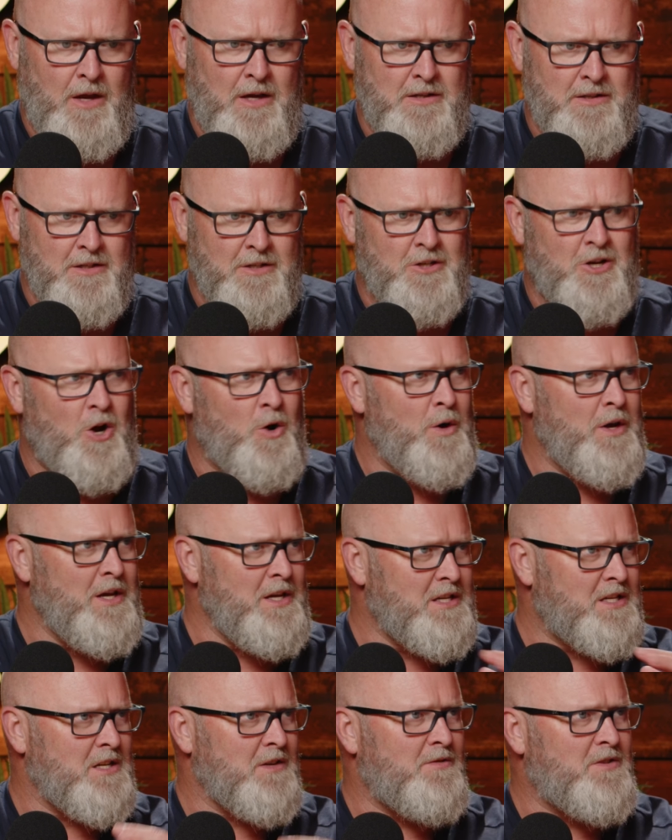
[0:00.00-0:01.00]
as this
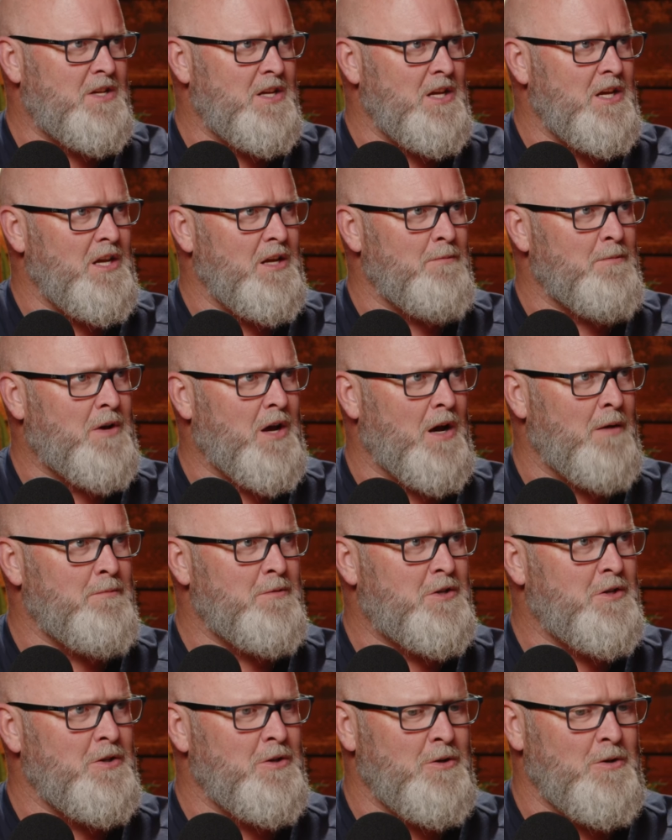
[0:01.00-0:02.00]
cohesive team, come
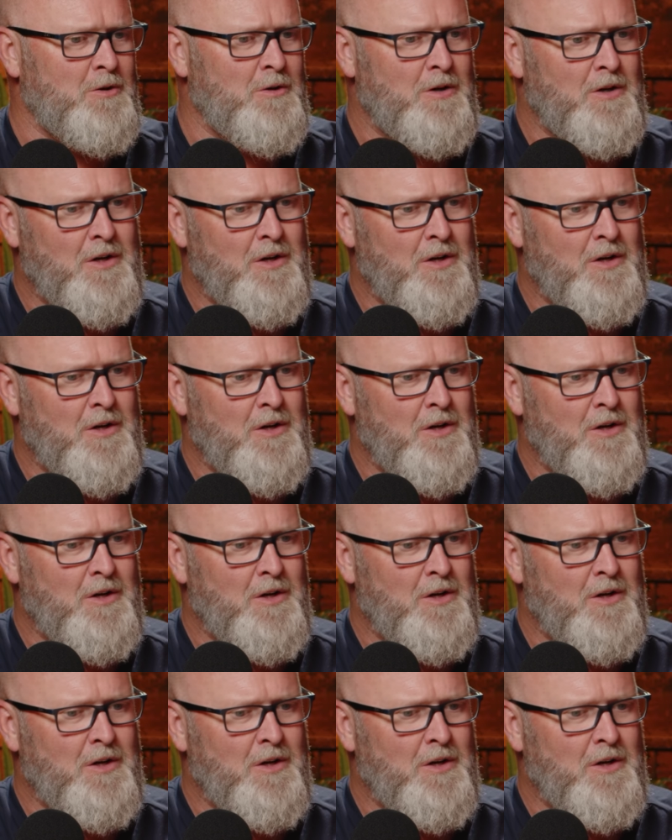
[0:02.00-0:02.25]
to